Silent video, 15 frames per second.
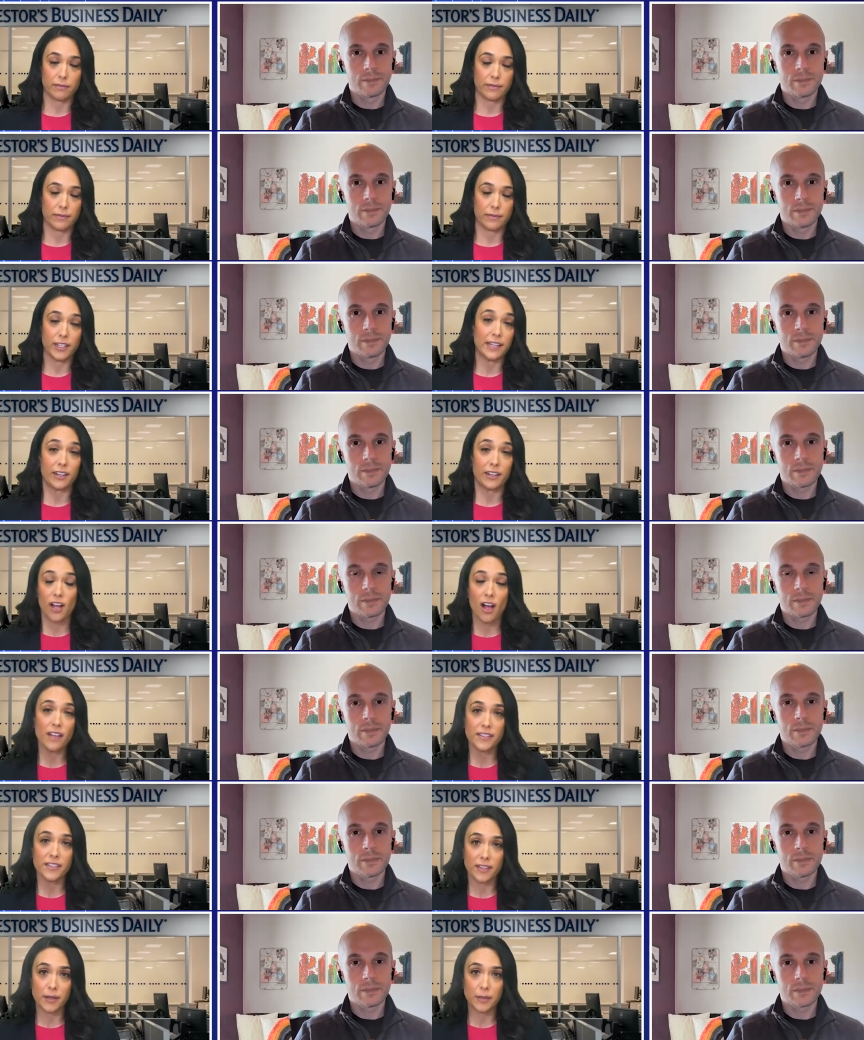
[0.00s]
Speaker 1: looking to cost
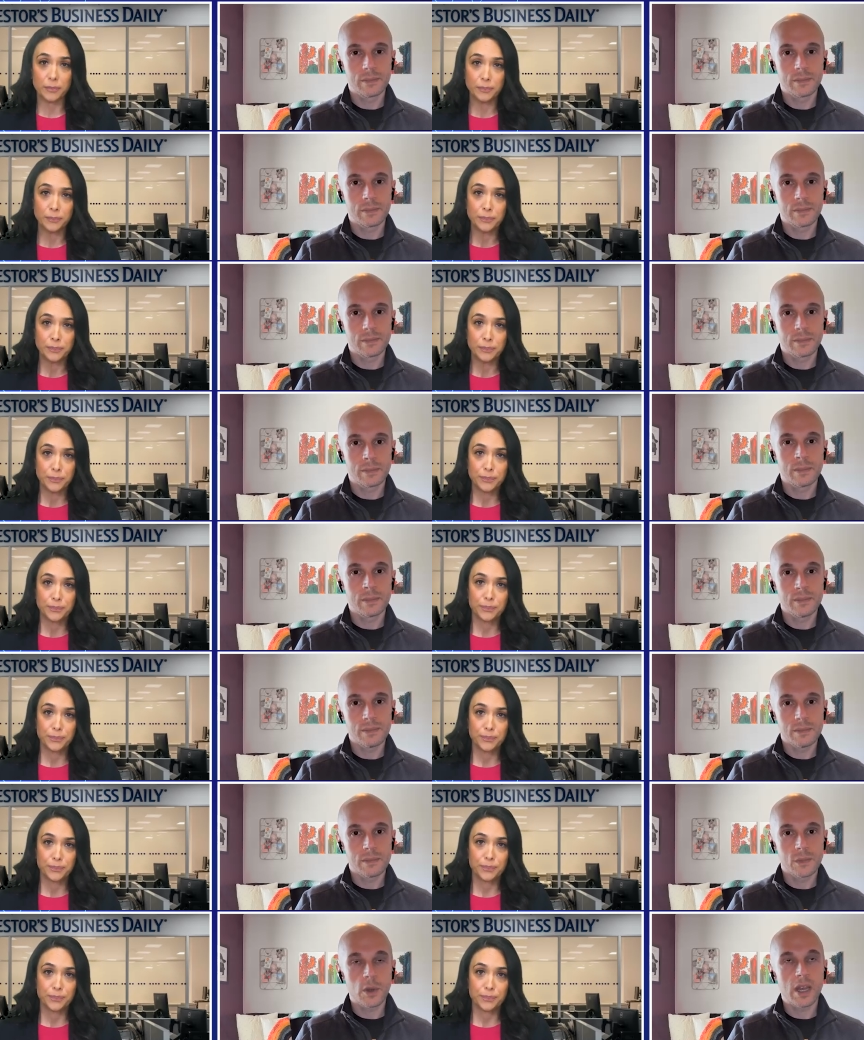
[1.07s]
them?
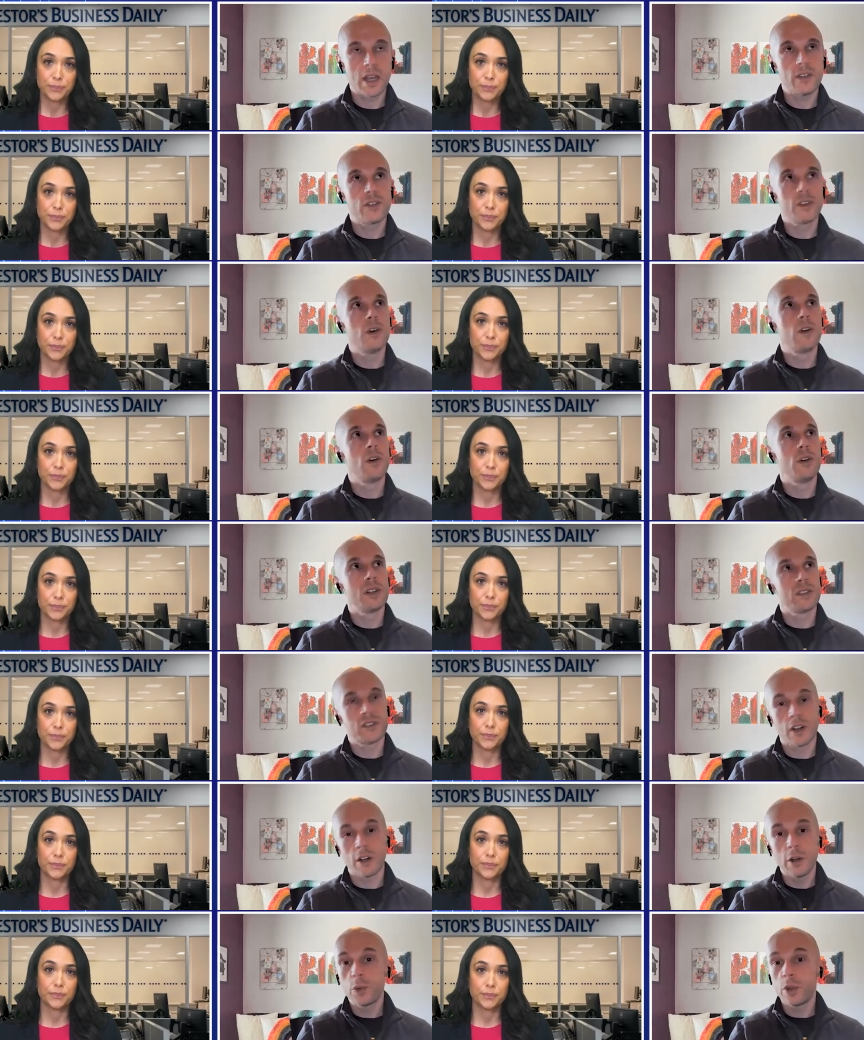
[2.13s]
Speaker 2: Okay, so
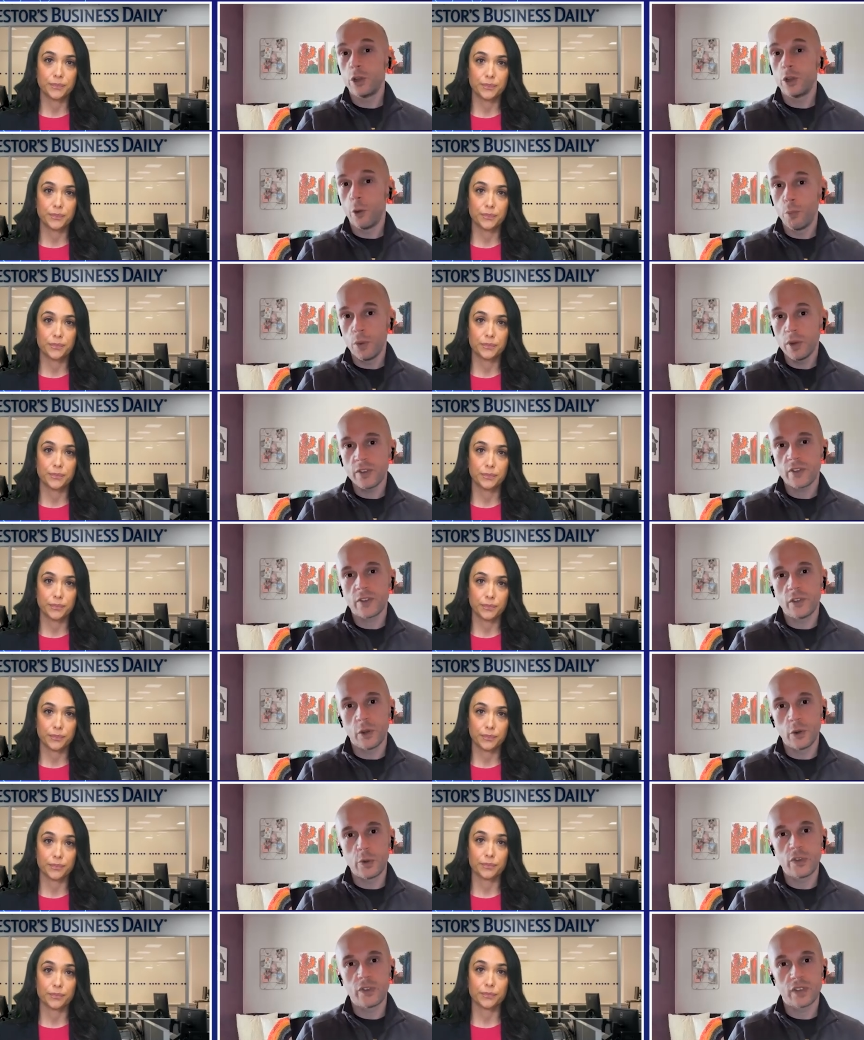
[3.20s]
starting with notebooks,
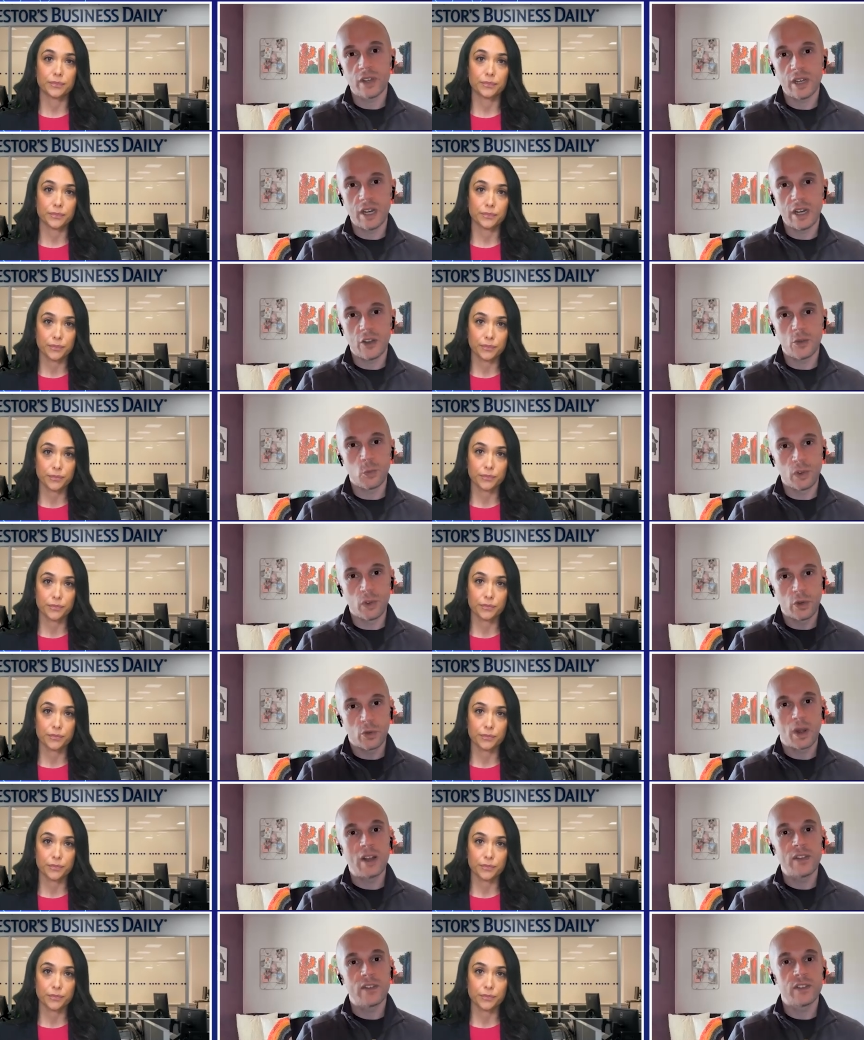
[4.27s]
those uh, the, with the
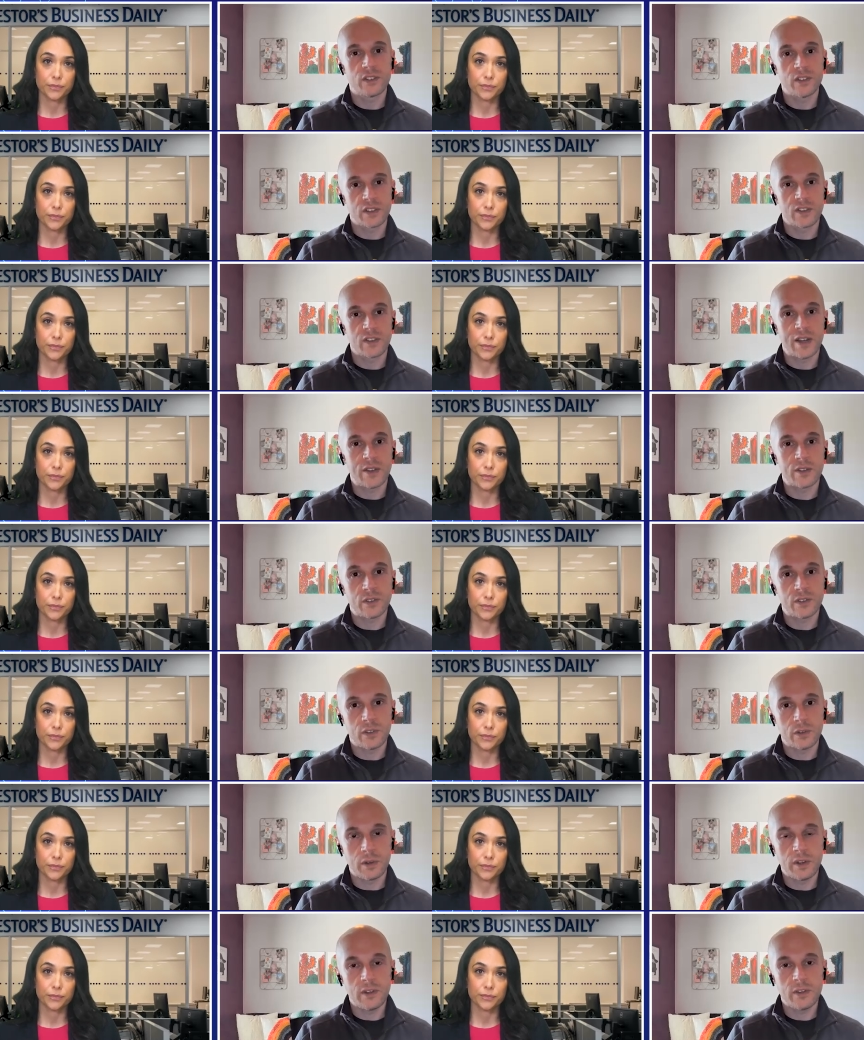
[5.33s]
Ryzen six thousand
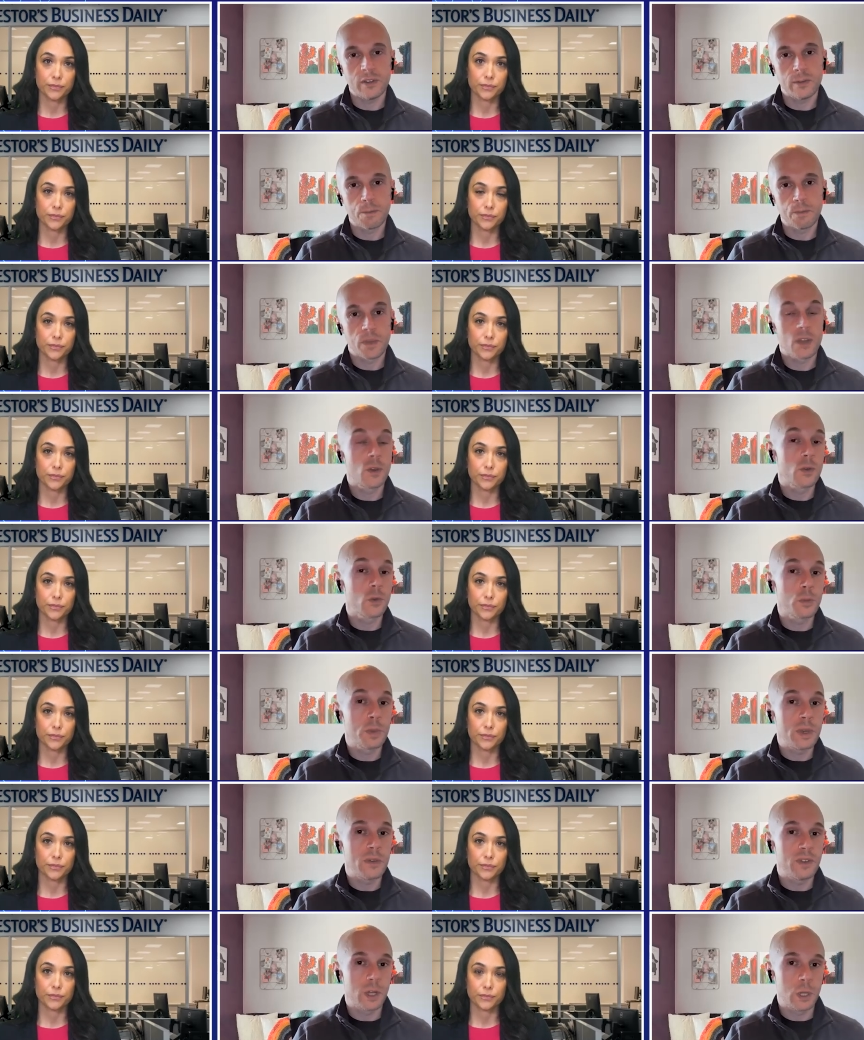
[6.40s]
series, those will be
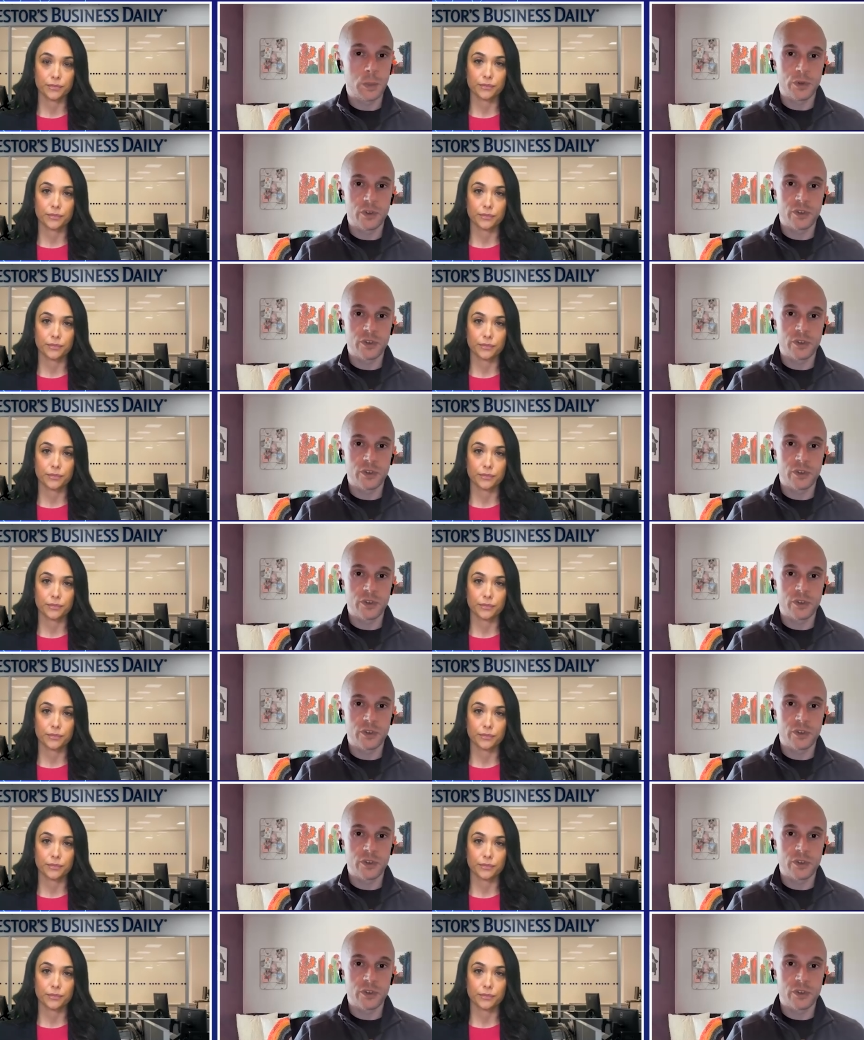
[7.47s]
available